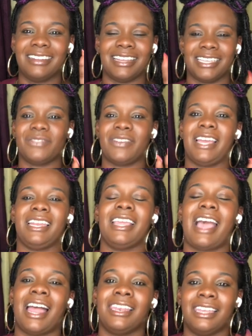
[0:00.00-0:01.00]
That's fine. Like,
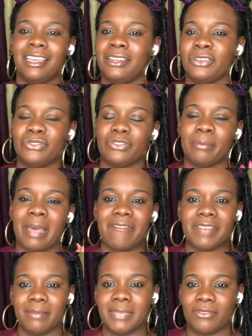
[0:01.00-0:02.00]
I love my
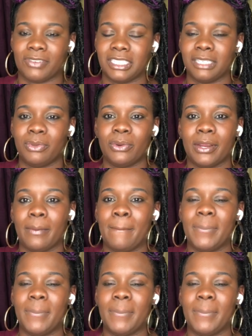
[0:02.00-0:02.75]
family and friend support,